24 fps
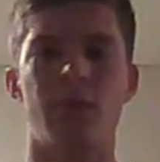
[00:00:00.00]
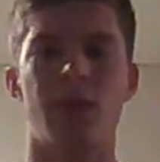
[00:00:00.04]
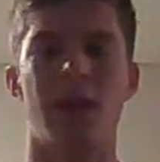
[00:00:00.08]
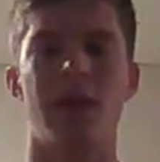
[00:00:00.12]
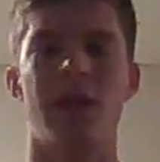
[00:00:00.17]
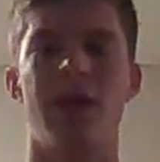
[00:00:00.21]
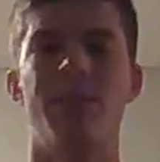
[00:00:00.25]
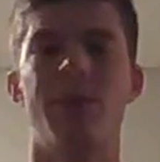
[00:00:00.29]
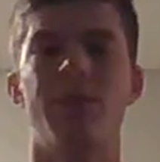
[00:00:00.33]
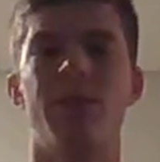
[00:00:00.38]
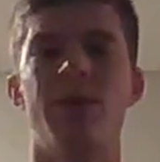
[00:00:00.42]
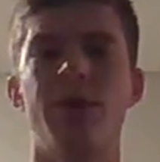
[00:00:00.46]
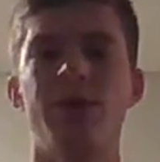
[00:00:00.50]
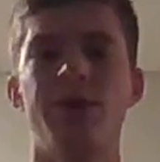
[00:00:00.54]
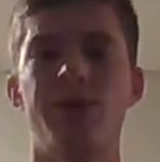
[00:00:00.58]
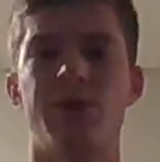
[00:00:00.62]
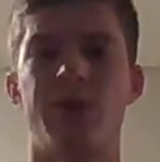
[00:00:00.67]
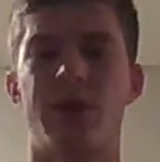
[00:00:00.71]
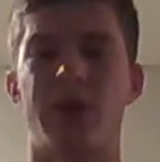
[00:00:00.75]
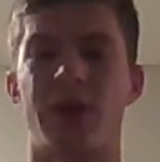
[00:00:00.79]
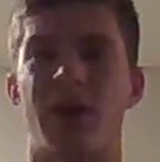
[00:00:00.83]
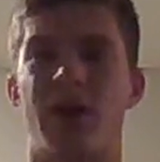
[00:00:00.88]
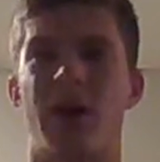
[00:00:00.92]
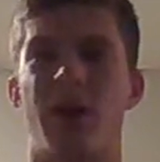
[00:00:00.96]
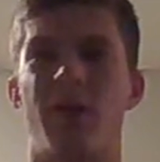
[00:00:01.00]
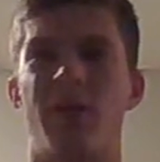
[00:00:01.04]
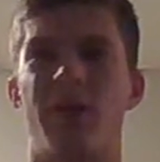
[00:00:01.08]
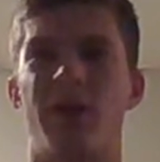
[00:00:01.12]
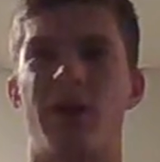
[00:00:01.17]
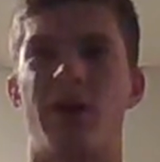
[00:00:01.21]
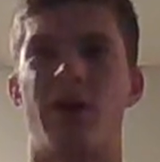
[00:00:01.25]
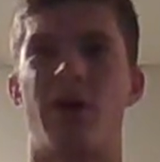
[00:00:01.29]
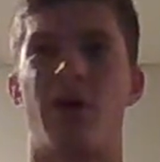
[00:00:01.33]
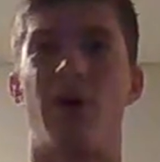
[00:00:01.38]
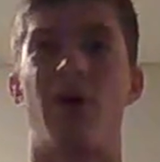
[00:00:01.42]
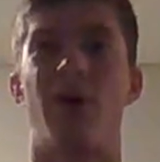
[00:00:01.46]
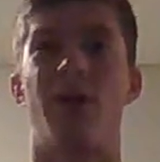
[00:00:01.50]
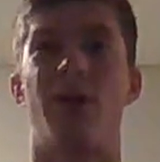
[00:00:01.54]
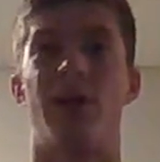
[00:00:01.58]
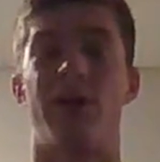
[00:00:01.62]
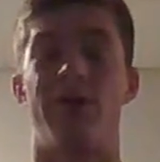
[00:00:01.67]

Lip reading: It merged with a company called